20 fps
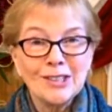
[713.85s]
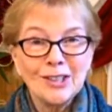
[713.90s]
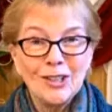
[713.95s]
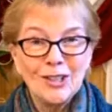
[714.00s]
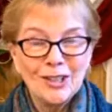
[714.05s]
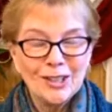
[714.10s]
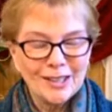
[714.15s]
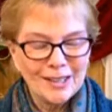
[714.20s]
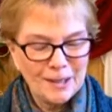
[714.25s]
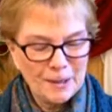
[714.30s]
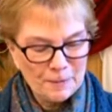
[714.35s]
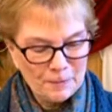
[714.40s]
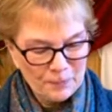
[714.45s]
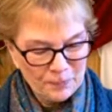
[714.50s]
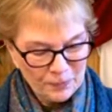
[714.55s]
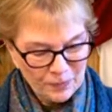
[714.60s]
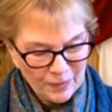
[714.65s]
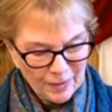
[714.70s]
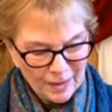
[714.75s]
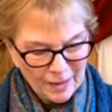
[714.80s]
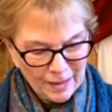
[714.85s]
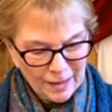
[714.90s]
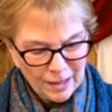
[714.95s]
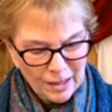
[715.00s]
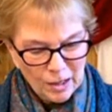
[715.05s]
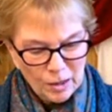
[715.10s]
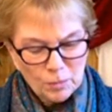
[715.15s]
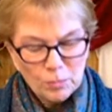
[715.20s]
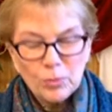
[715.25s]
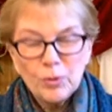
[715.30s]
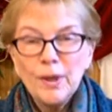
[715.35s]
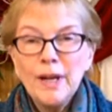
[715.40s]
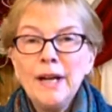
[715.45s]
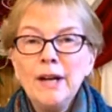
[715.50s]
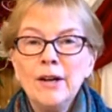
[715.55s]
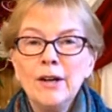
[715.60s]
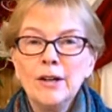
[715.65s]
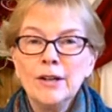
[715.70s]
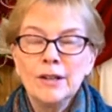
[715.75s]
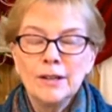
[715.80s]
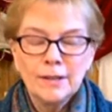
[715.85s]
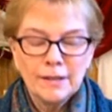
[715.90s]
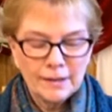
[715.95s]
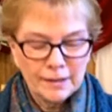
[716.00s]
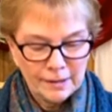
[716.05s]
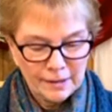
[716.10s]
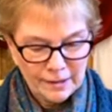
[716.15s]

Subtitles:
talk. Prayer